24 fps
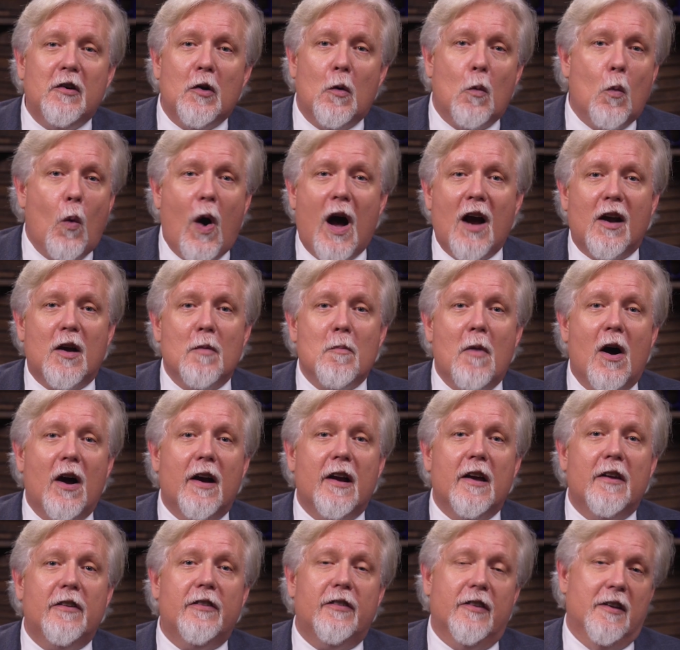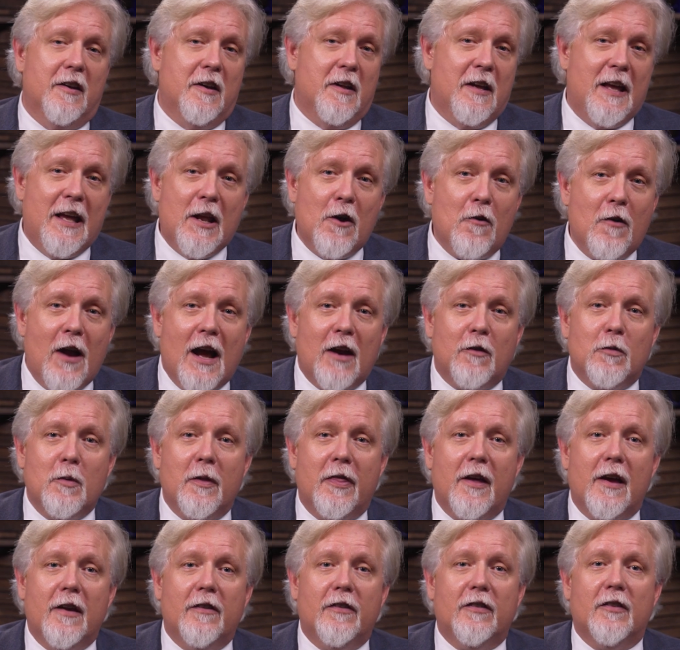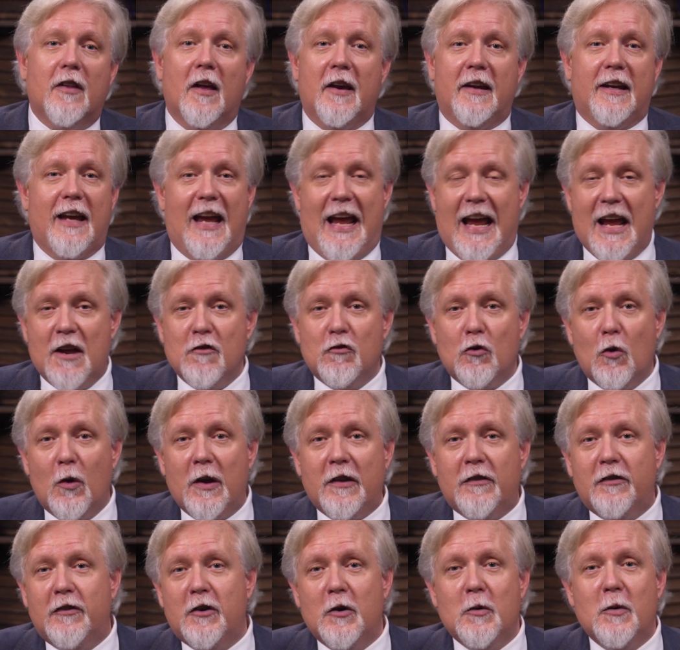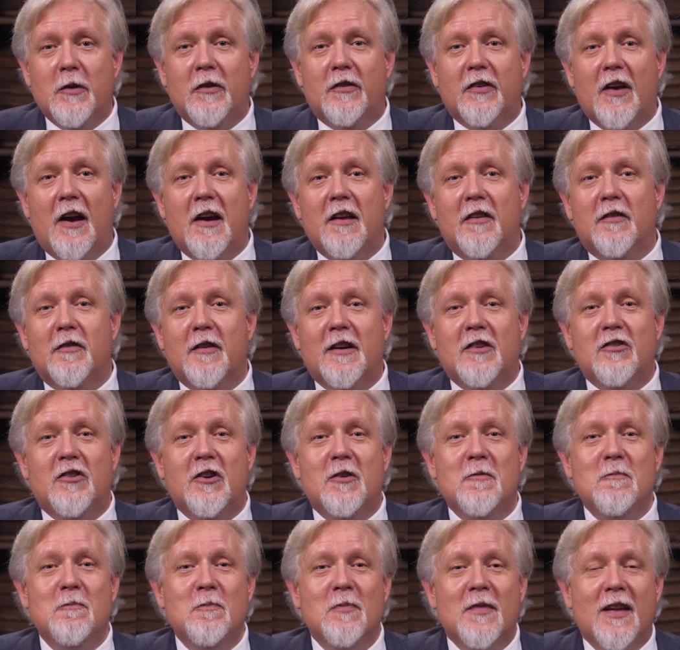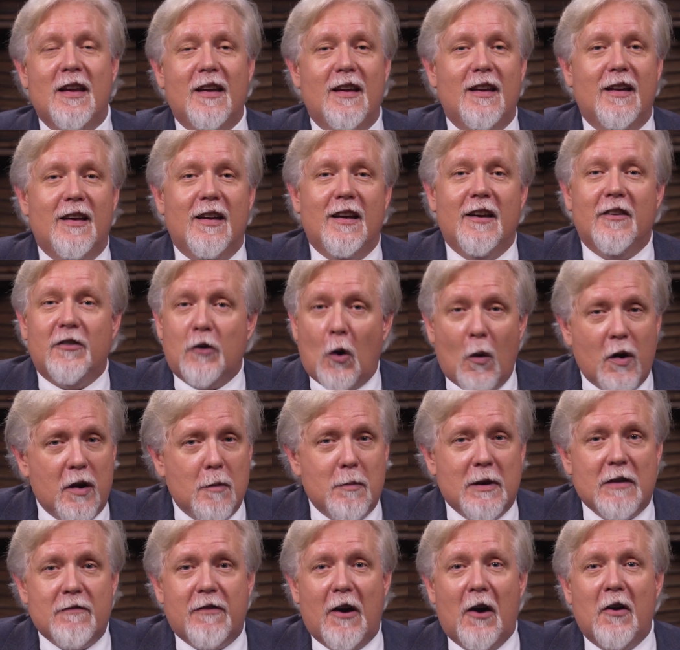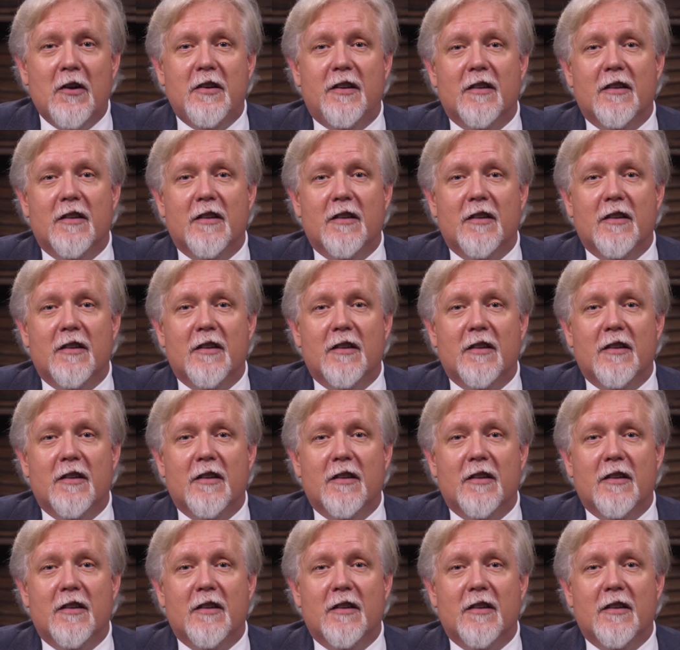to walk among us and interact with us like androids do in science fiction is going to be very